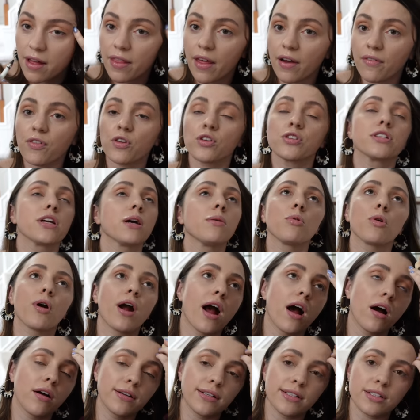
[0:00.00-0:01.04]
that first time
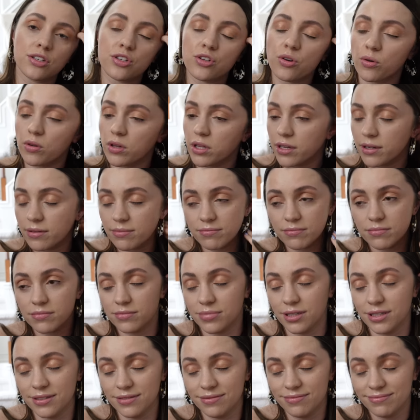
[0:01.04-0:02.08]
around, it's totally,
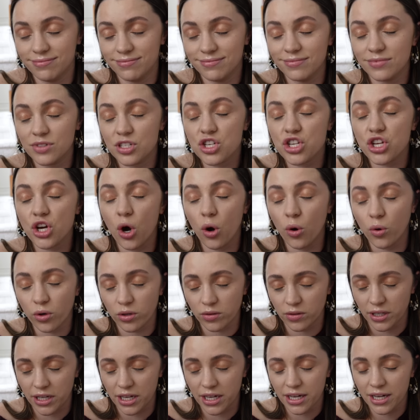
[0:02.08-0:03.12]

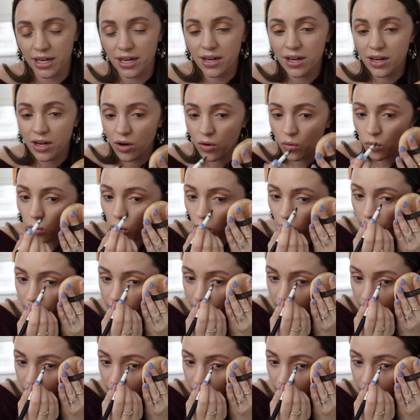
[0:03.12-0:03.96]
totally worth